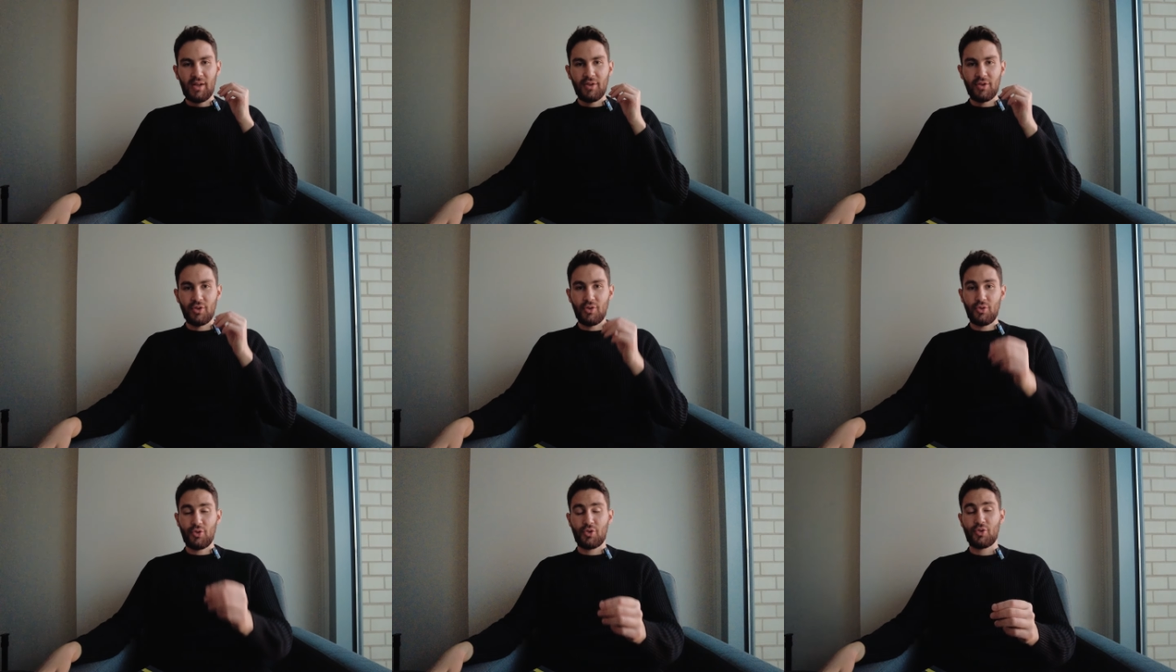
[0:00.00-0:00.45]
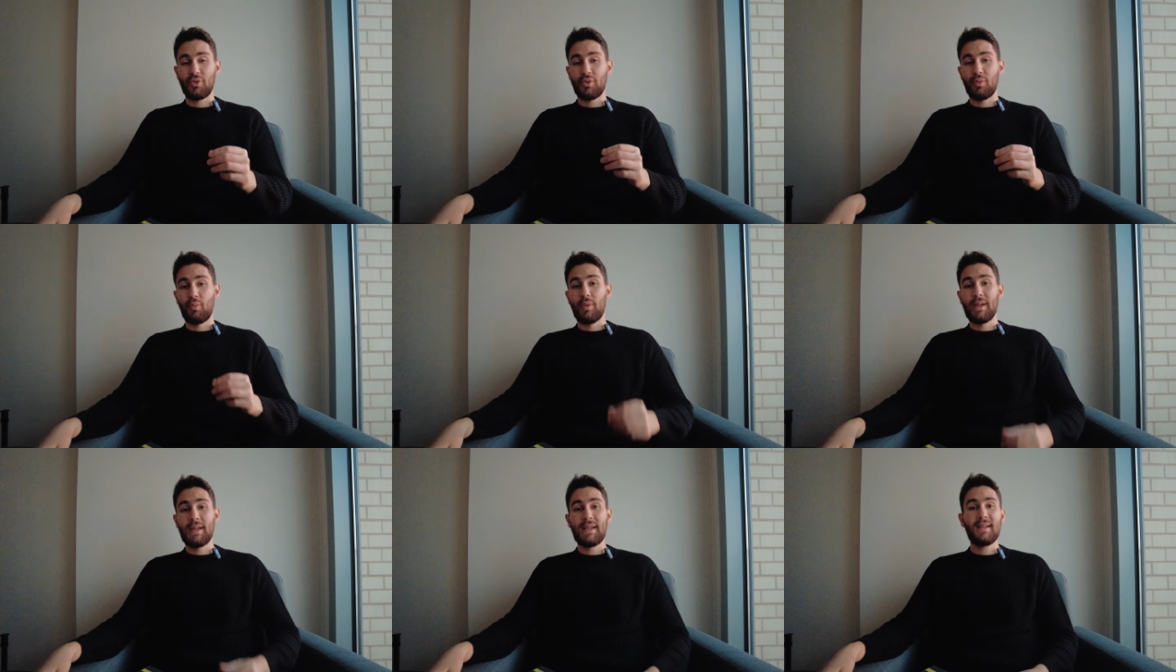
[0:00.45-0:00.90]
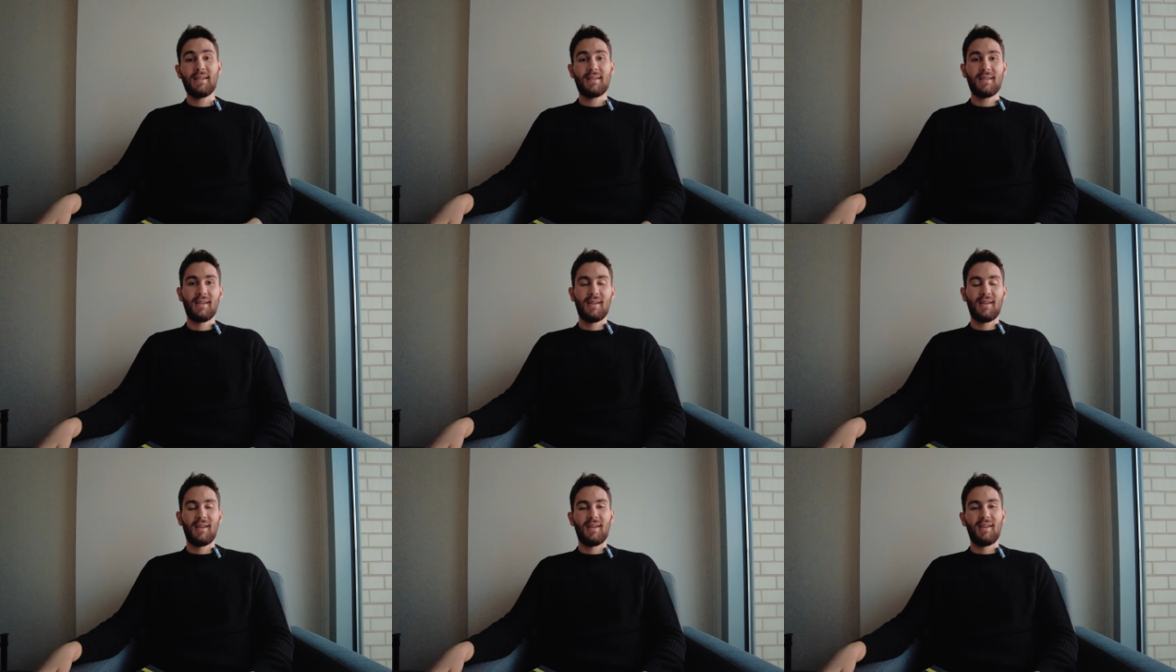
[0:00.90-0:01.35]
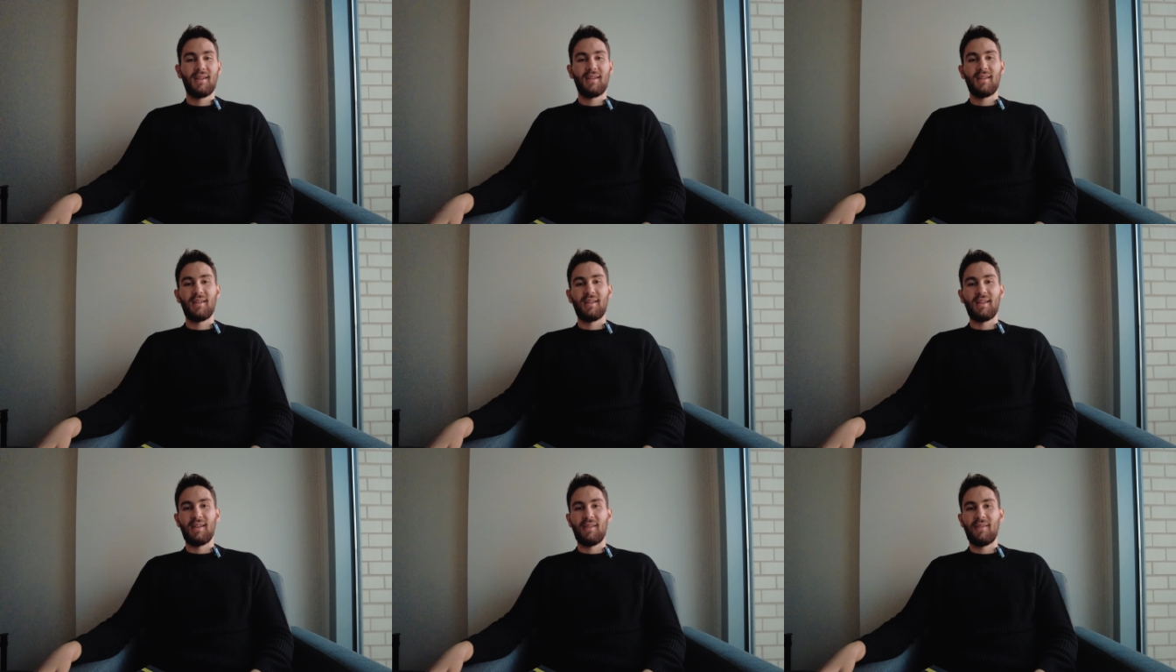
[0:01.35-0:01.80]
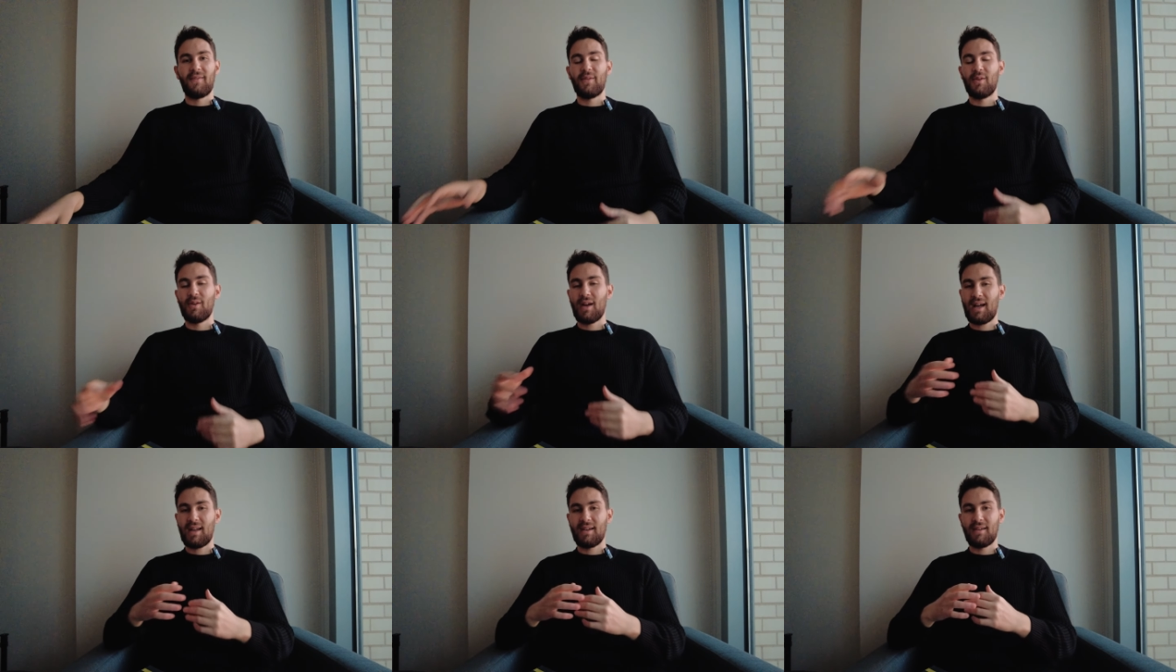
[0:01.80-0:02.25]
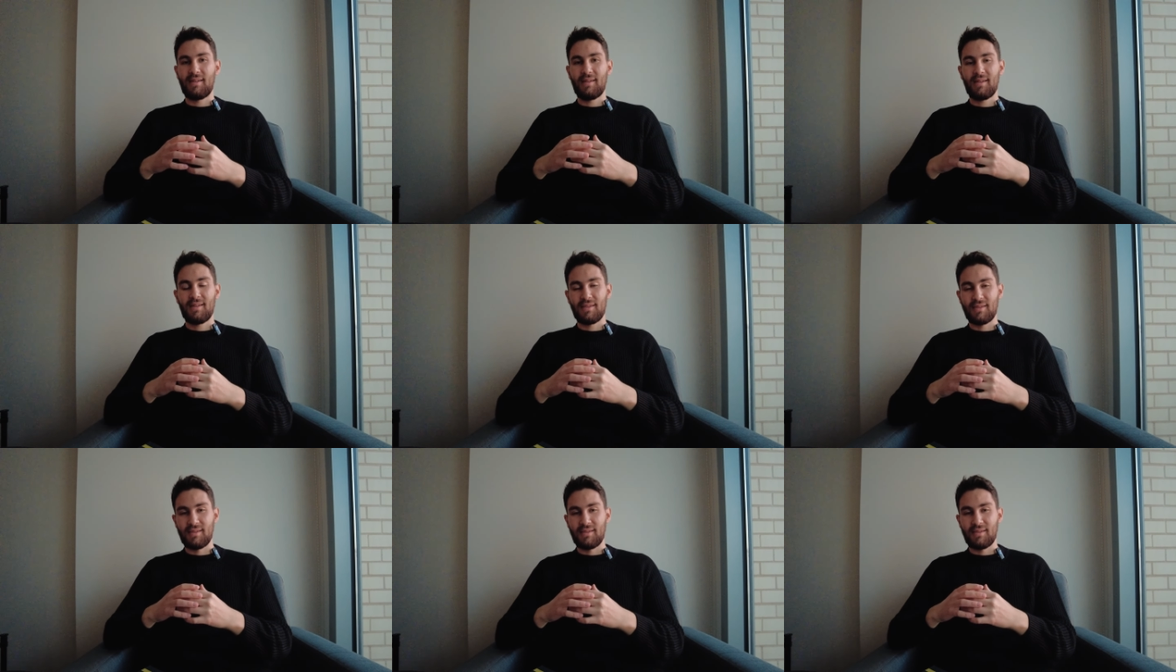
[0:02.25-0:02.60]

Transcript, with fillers: you should read if you had